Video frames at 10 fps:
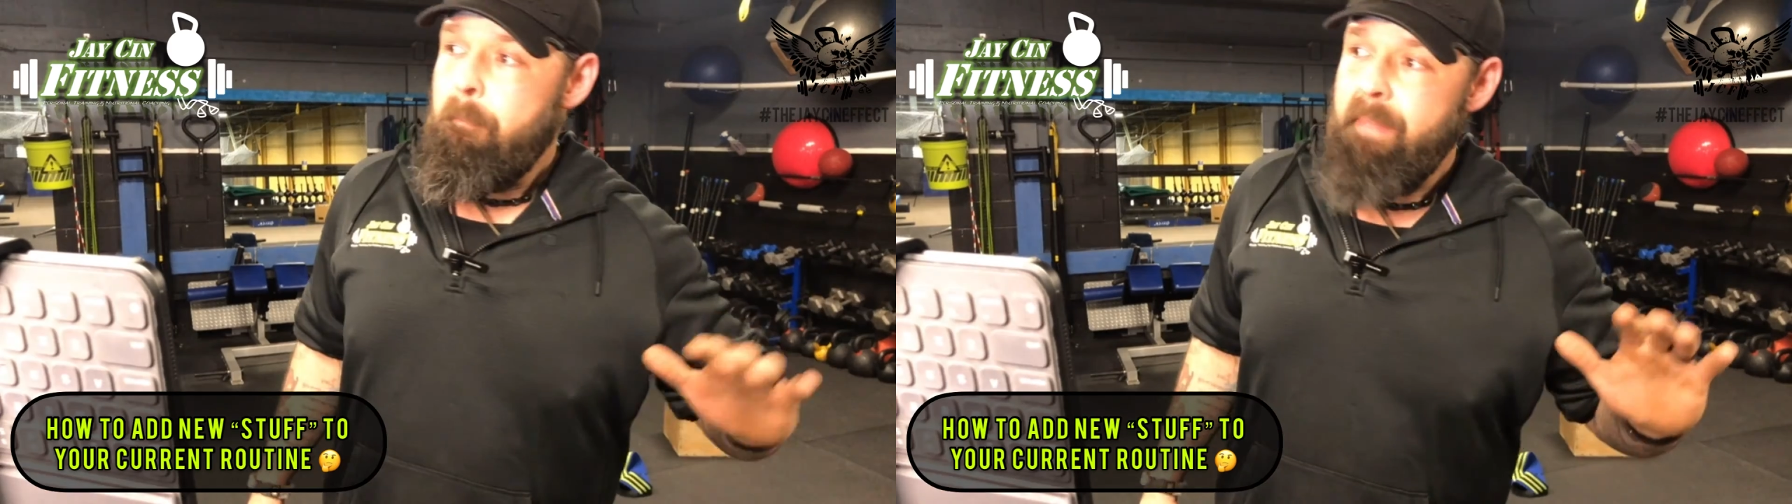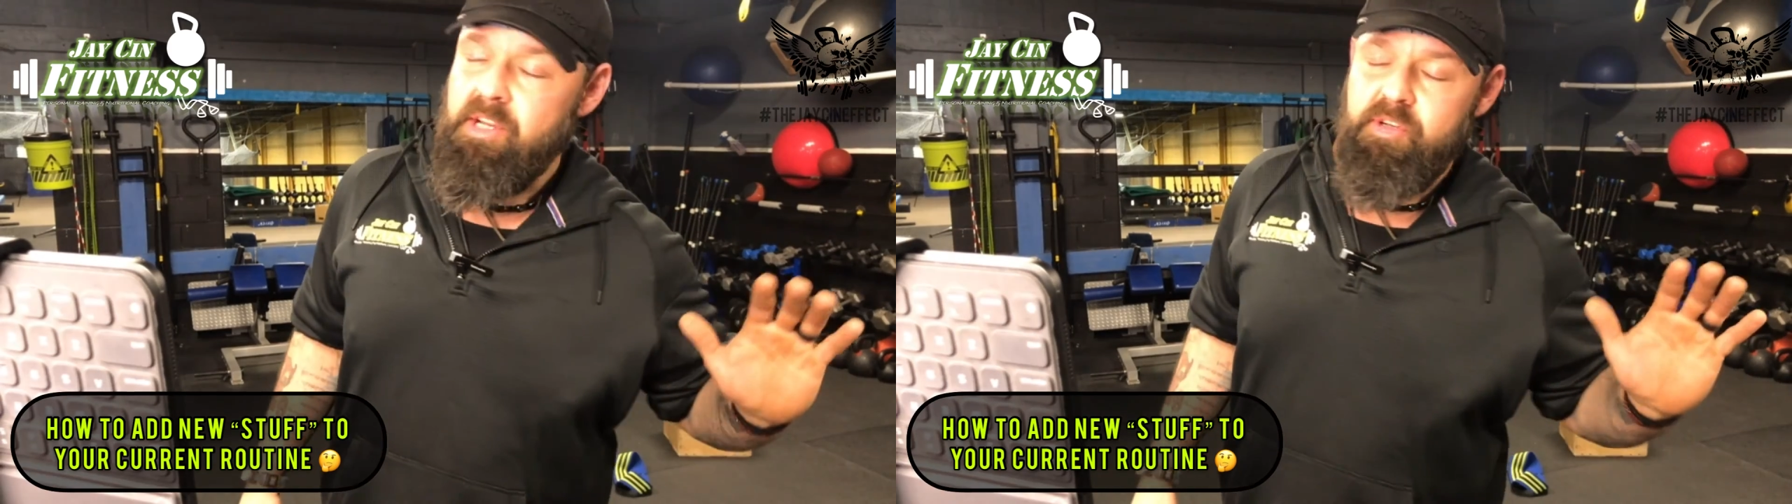
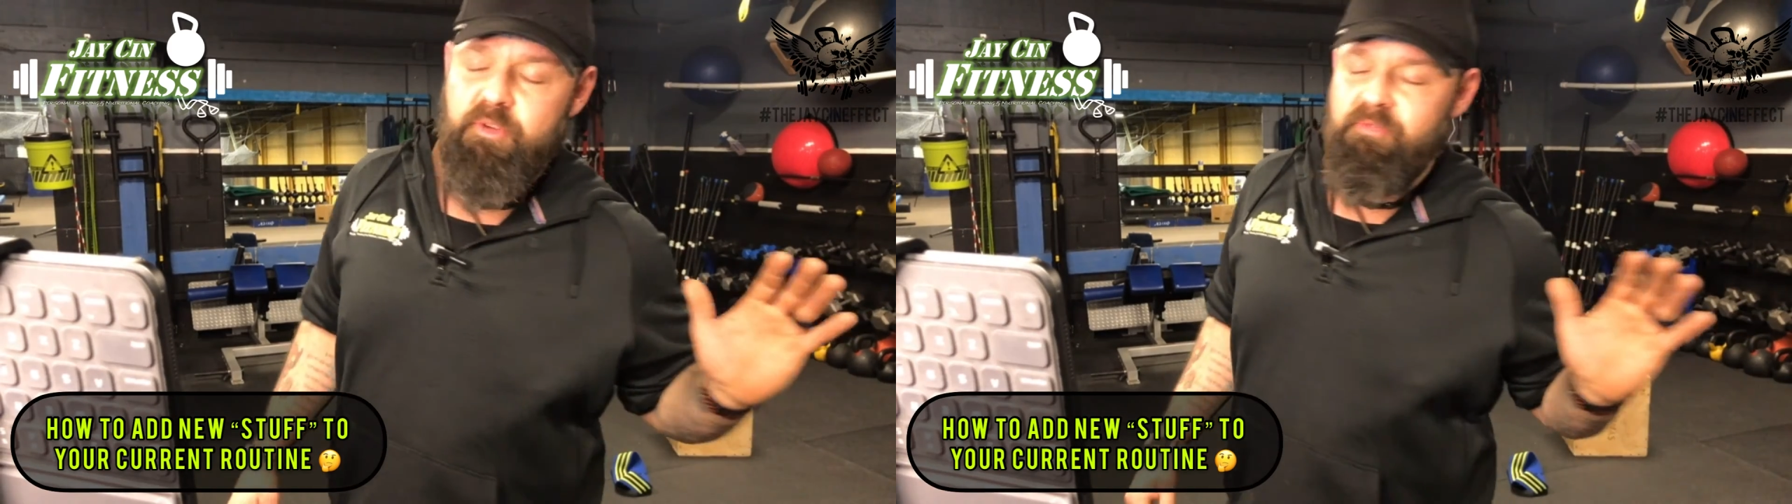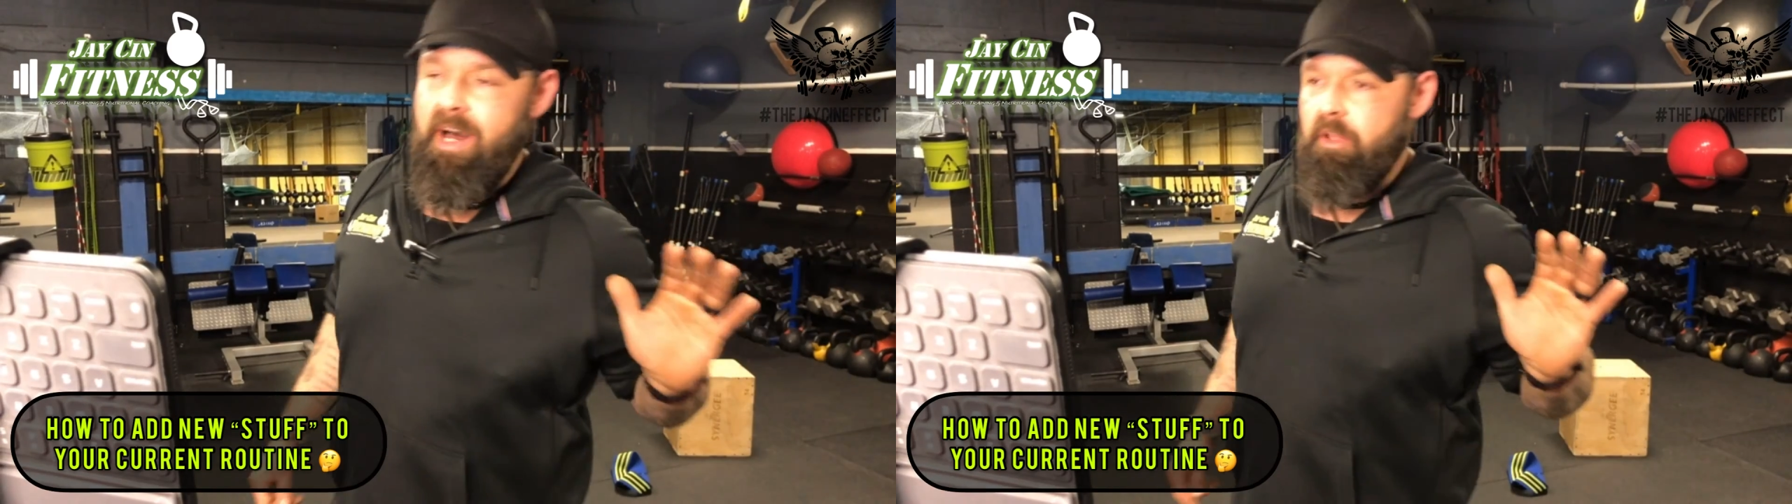make sure you
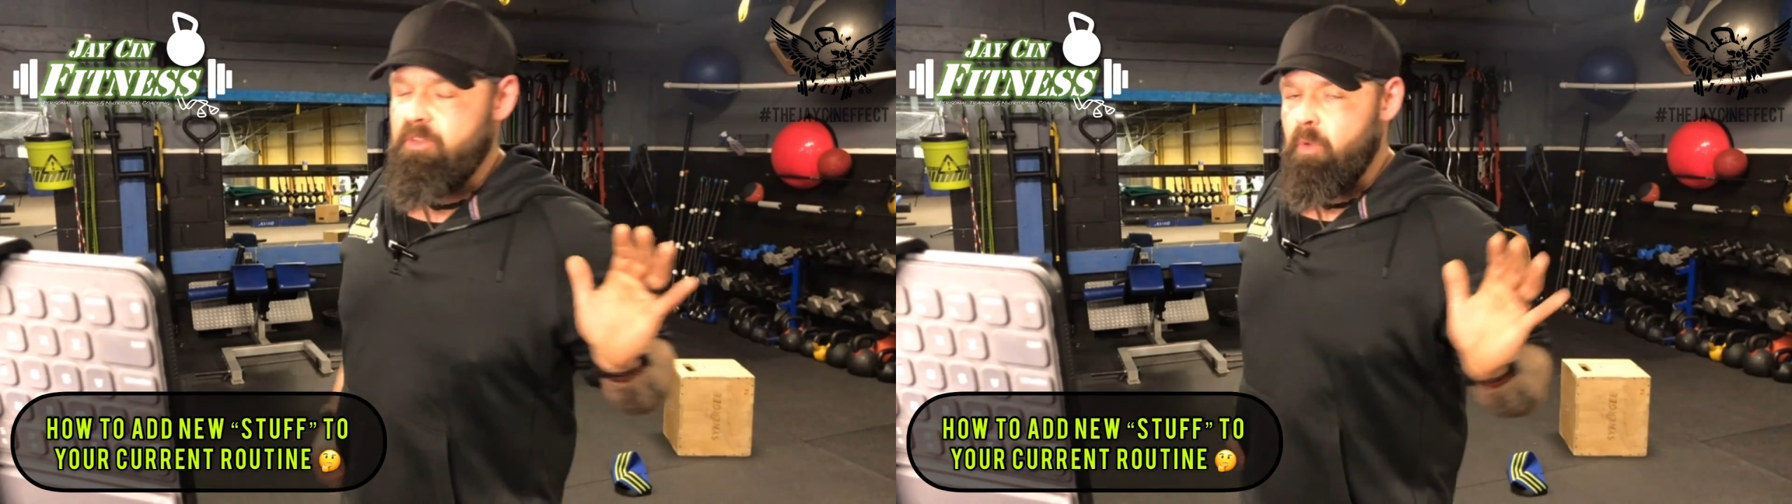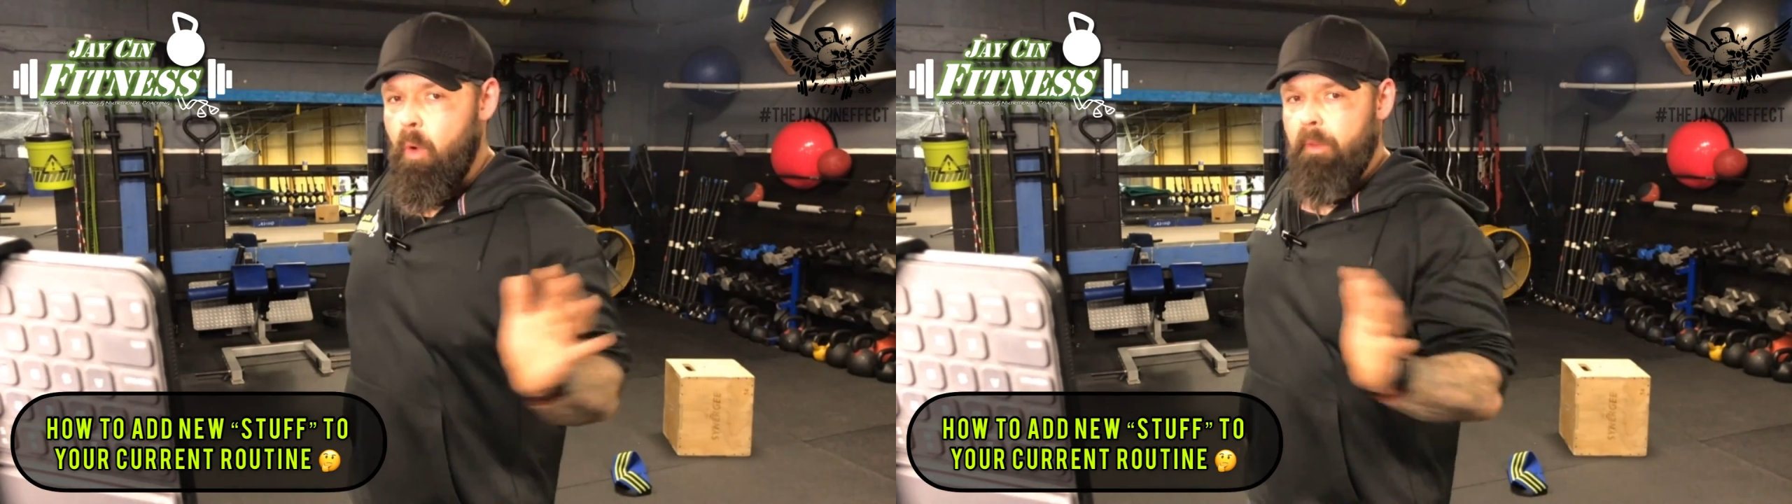follow
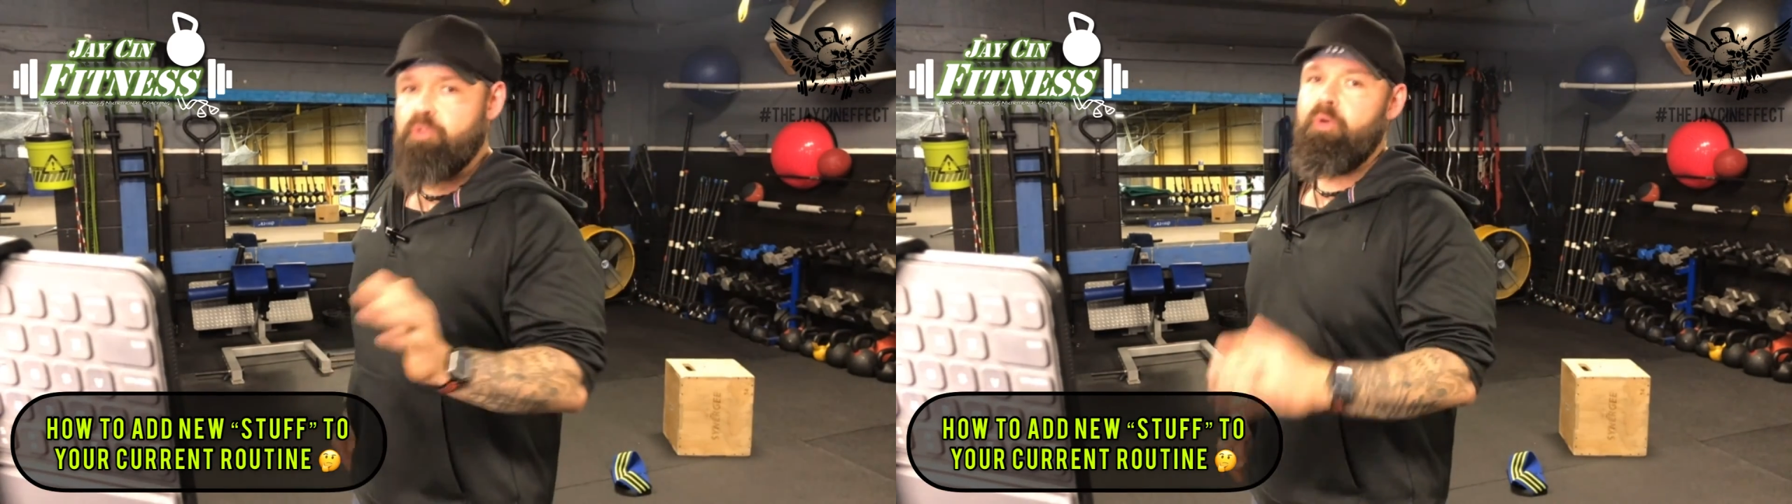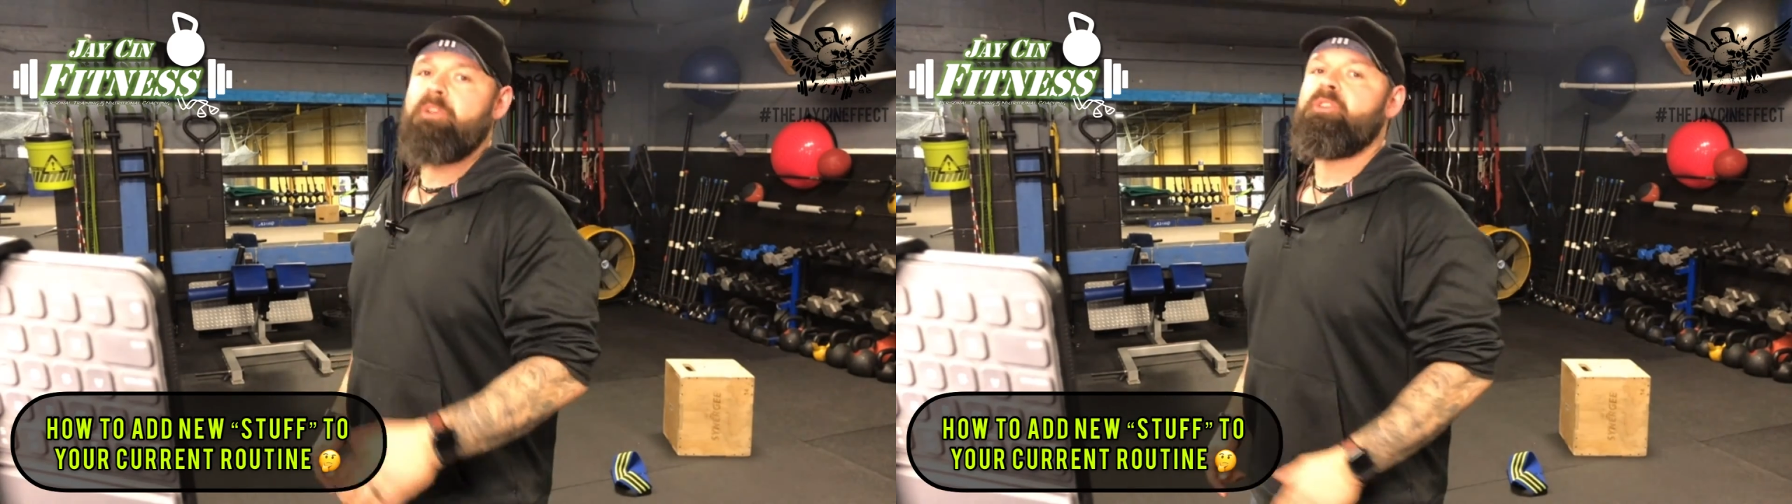us all
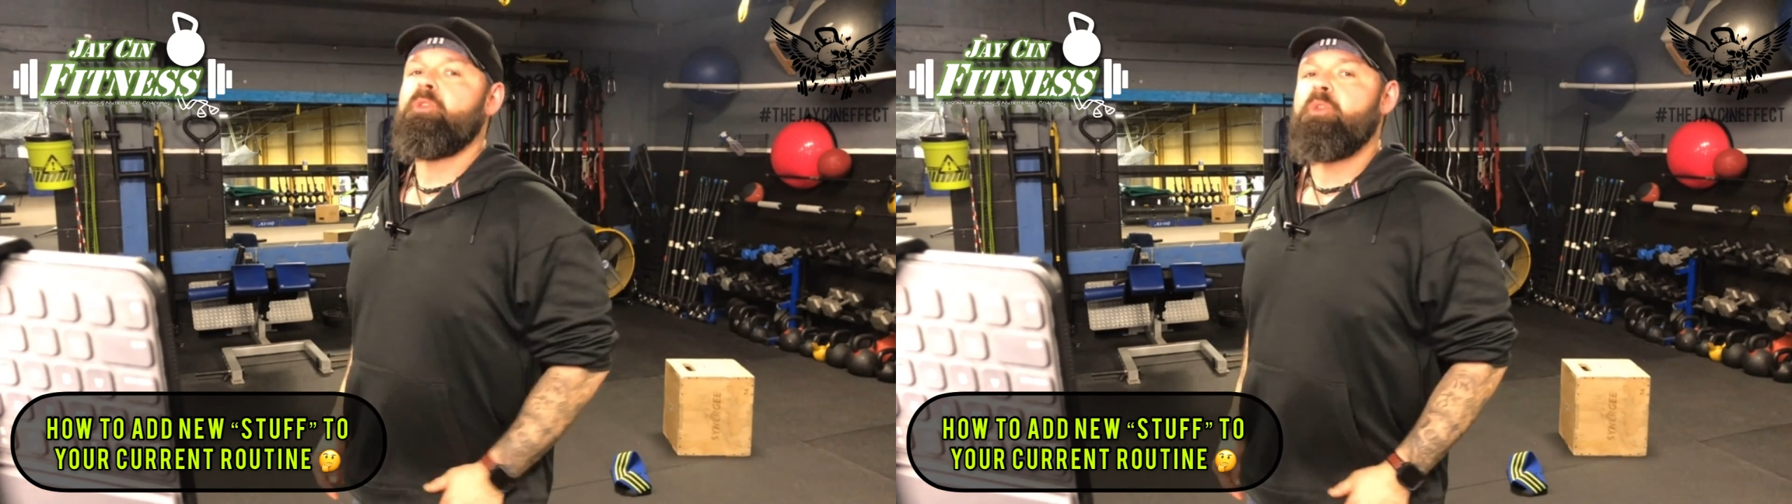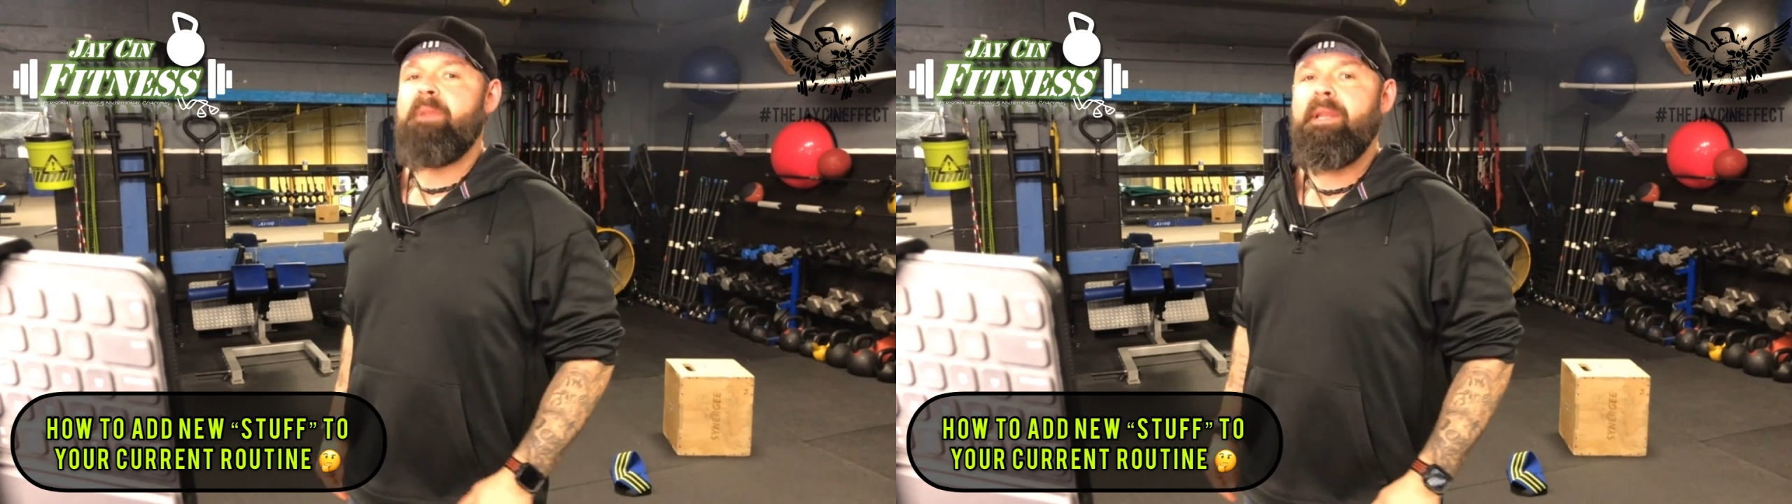across
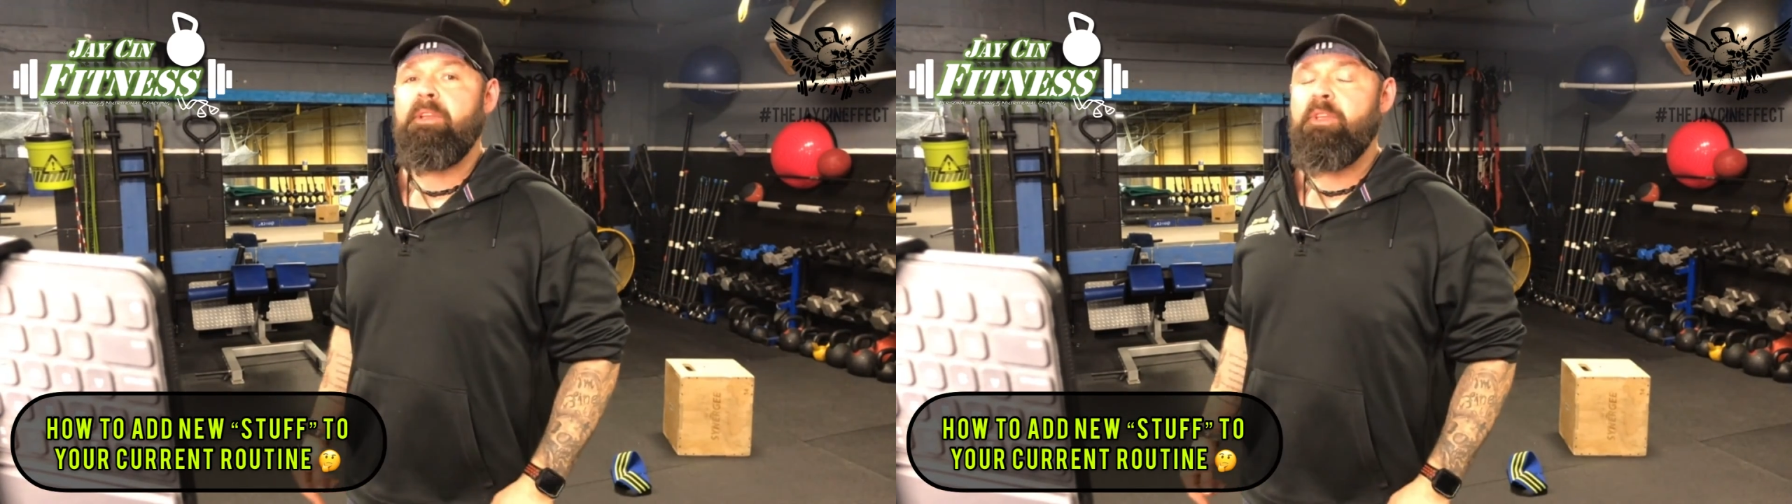social media.